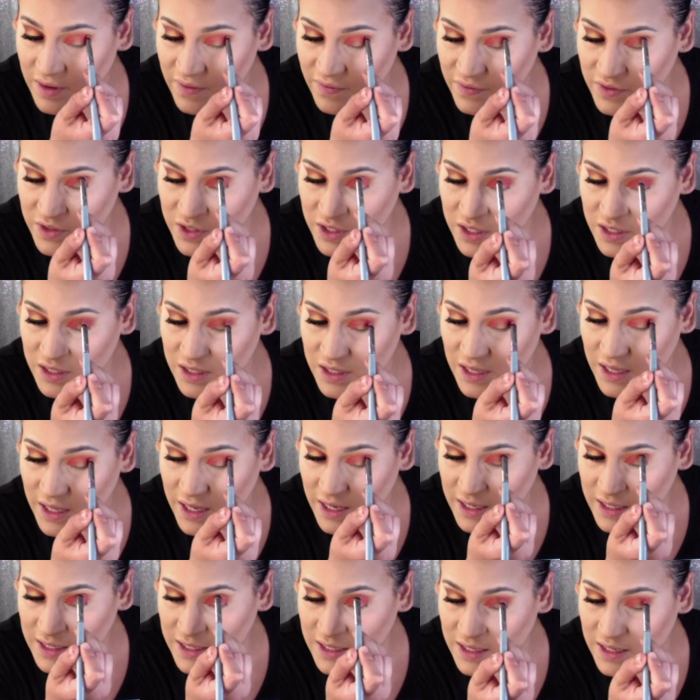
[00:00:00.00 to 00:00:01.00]
have just
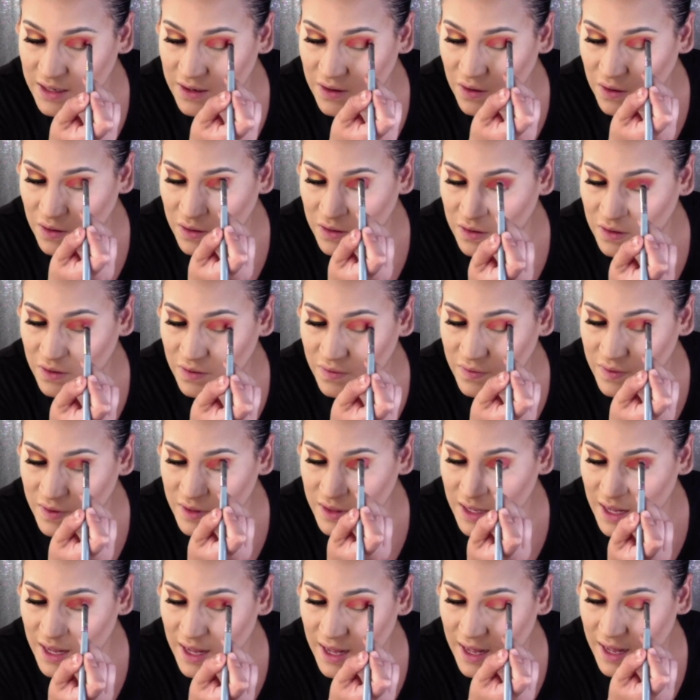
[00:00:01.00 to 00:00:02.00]
like did it all over
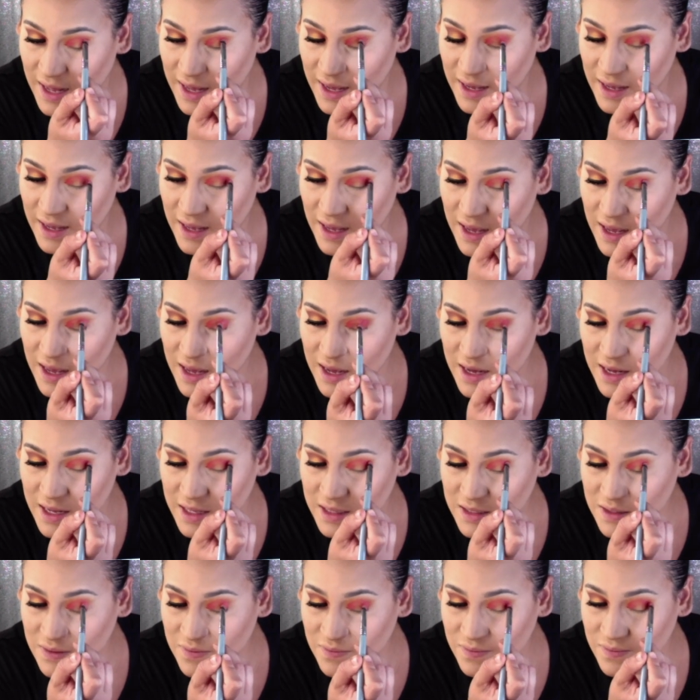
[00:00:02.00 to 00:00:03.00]
the eye.
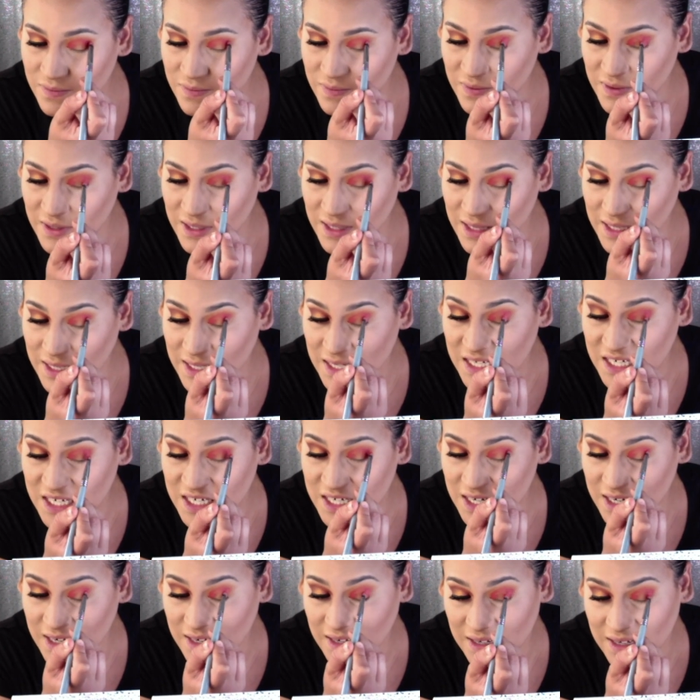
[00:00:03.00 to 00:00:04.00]
It's really
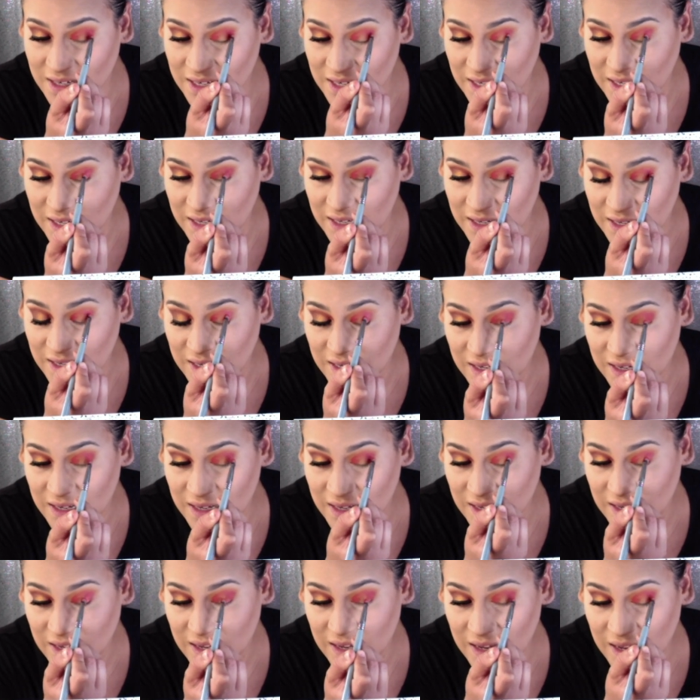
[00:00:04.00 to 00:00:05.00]
chunky,
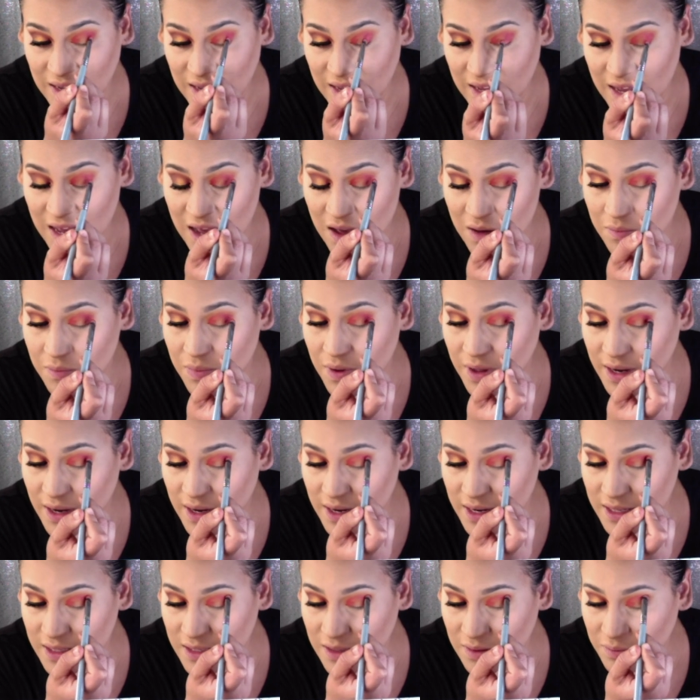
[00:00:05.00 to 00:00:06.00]
but
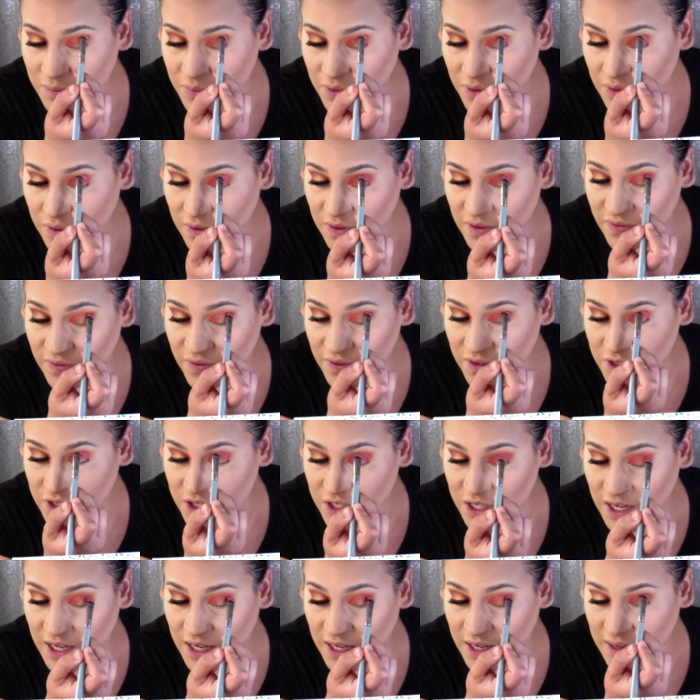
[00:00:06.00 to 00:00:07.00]
it is a beautiful
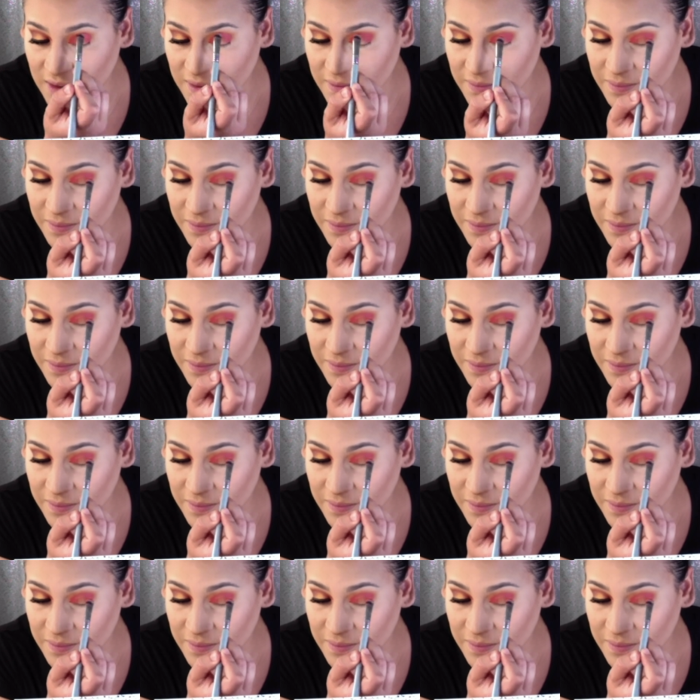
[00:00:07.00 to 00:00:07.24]
shade.